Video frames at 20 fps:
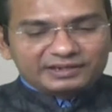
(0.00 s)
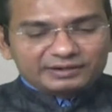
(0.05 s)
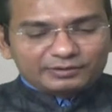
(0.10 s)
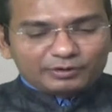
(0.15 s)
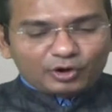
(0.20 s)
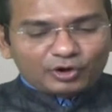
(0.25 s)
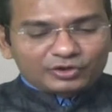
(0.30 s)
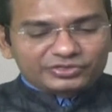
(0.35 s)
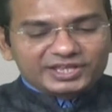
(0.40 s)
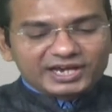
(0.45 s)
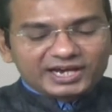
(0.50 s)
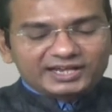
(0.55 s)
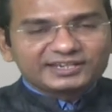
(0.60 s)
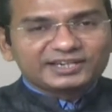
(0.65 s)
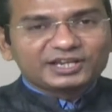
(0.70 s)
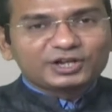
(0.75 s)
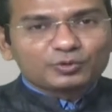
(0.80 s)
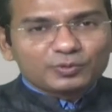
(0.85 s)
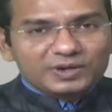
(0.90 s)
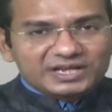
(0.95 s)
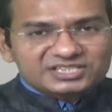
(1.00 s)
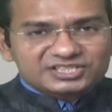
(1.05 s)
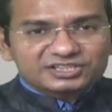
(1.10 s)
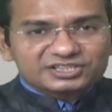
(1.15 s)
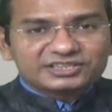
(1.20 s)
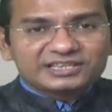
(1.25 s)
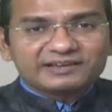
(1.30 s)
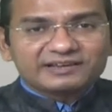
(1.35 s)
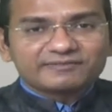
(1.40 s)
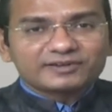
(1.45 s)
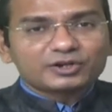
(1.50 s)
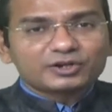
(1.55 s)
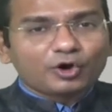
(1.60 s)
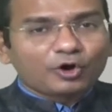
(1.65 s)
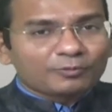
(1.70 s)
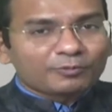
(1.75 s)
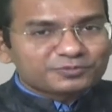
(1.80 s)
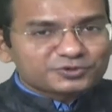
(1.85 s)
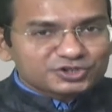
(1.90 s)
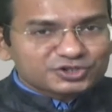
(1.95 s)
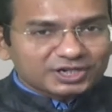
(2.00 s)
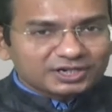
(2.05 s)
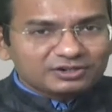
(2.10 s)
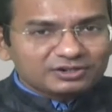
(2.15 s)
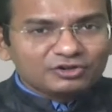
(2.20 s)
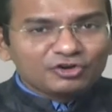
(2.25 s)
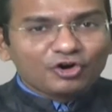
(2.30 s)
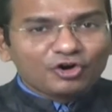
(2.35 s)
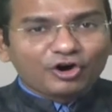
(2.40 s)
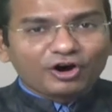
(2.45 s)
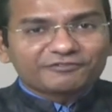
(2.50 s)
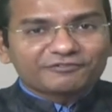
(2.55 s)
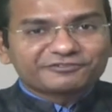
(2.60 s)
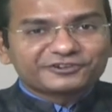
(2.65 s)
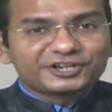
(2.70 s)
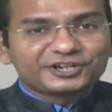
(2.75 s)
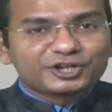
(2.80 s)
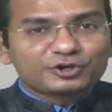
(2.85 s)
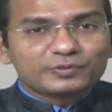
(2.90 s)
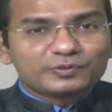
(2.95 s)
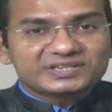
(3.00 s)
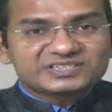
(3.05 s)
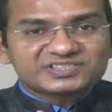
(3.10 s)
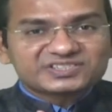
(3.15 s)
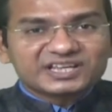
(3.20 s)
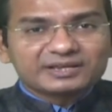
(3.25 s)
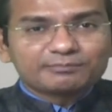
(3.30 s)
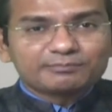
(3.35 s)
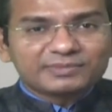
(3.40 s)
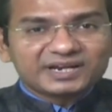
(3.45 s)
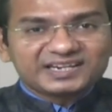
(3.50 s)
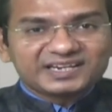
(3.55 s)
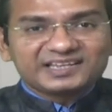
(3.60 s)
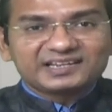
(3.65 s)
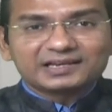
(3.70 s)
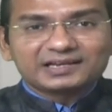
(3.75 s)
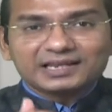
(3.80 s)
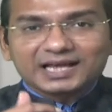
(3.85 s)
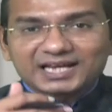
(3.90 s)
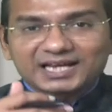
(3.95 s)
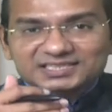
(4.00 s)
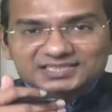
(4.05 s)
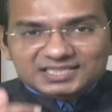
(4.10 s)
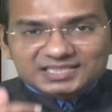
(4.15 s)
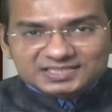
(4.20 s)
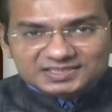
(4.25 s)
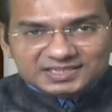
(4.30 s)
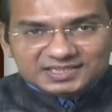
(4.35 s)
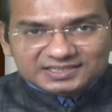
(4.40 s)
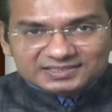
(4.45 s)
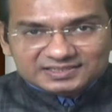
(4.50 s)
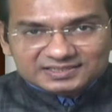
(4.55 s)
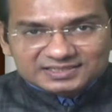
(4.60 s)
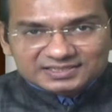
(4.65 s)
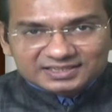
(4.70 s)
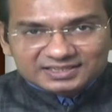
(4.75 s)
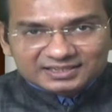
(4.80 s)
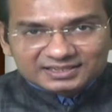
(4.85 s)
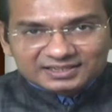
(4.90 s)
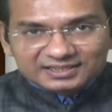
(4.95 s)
on their request, they have an option of requesting medical assistance.